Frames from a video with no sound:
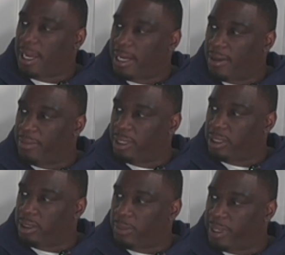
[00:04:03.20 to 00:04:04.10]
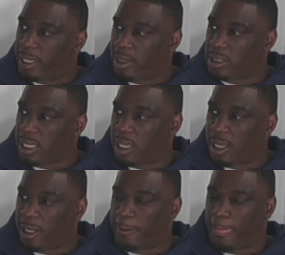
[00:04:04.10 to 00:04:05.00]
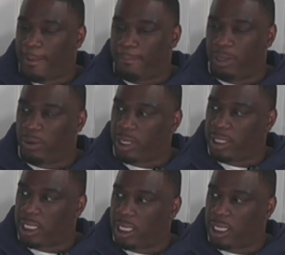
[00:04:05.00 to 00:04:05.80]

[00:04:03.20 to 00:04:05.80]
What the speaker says: dynamic, being outside, being with other